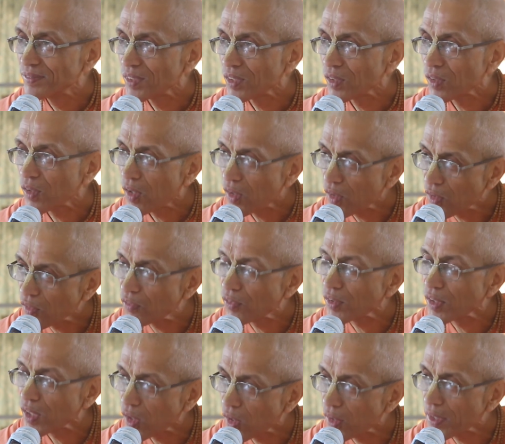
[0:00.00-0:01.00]
Call out for
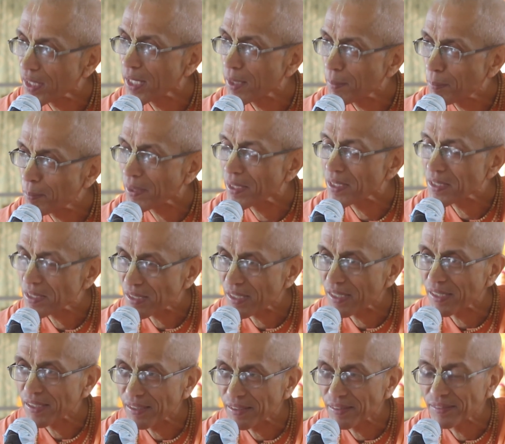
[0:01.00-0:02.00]
the Lord
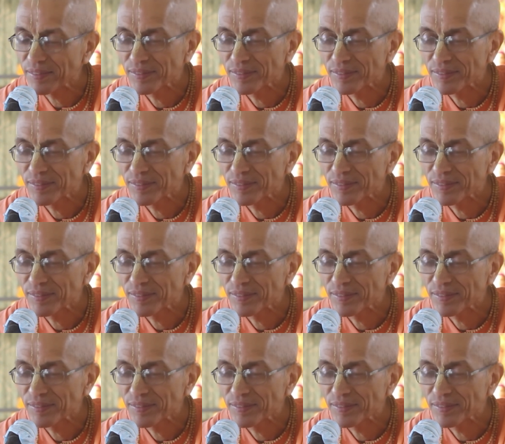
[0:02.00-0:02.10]
helplessly.